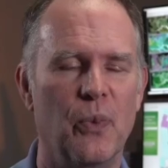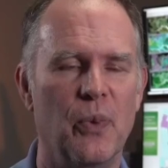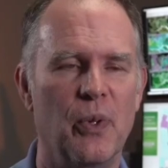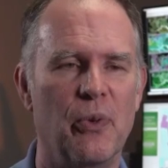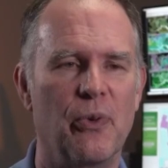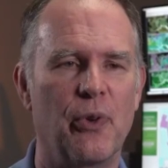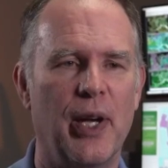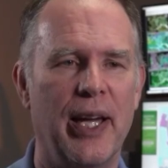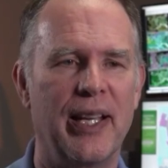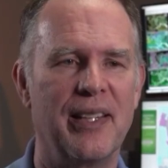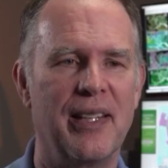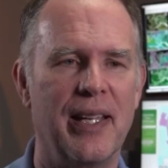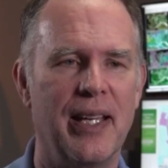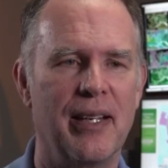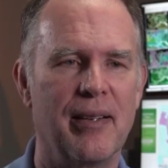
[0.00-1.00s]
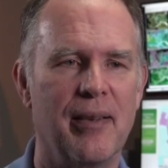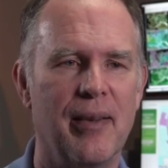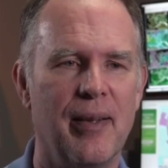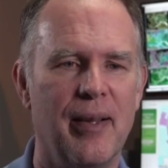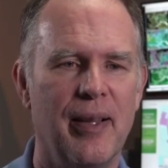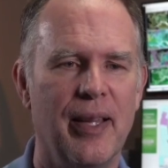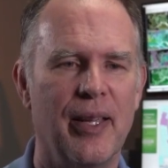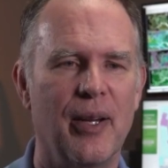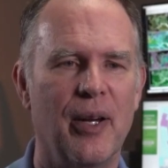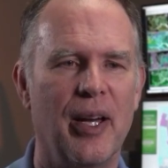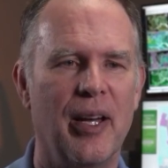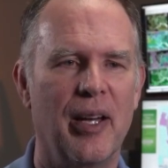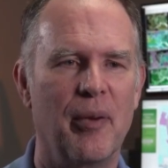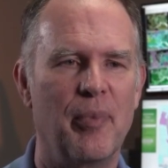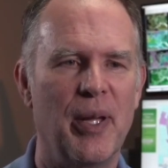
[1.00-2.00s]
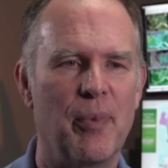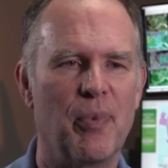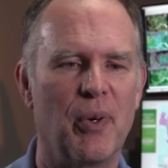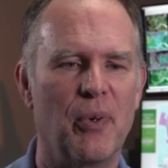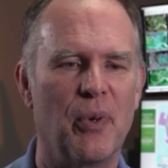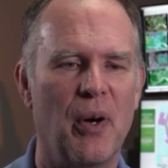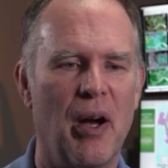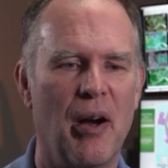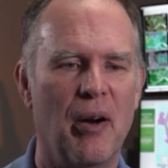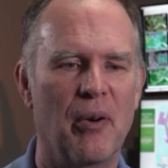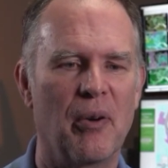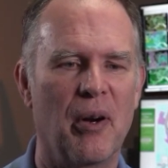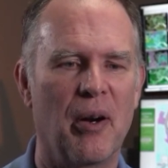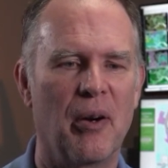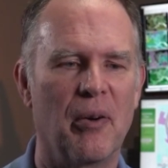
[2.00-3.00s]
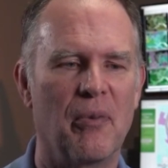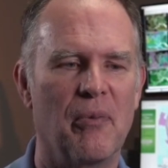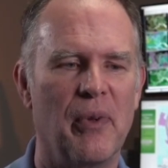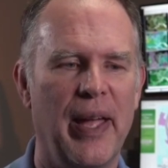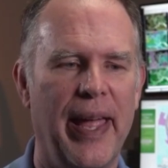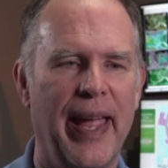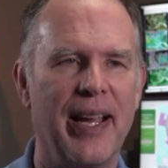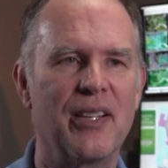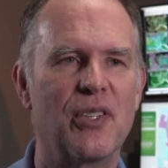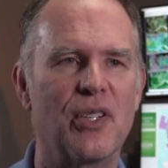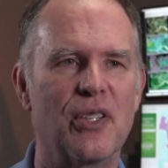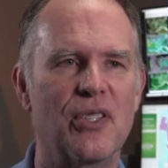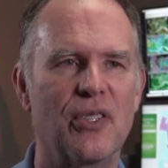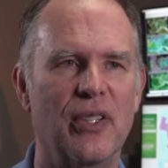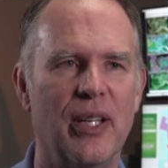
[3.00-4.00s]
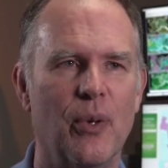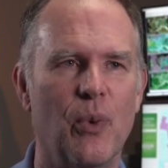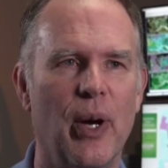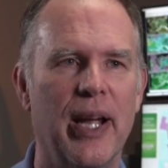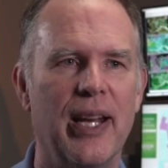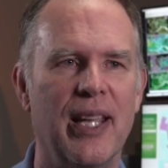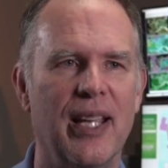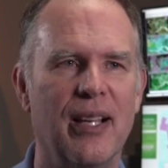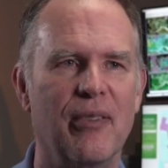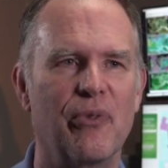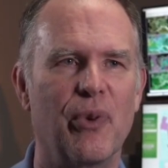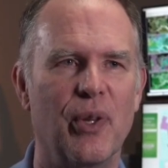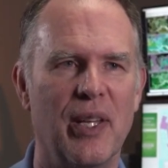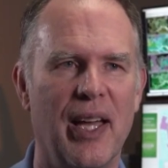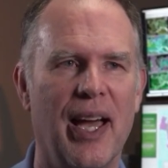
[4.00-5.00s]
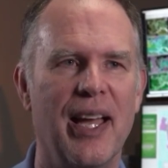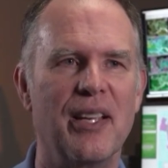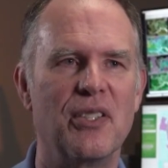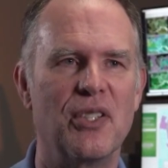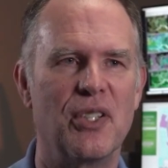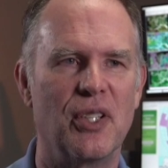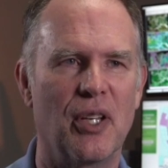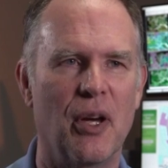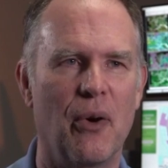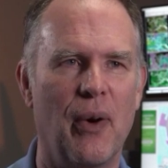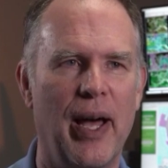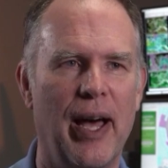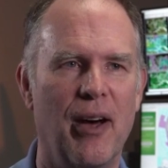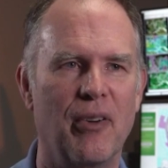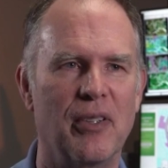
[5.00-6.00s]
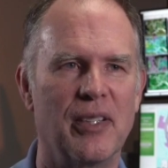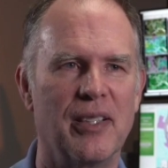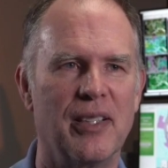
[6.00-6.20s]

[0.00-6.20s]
you find that uh, people are, are anxiously waiting for the ice to go out.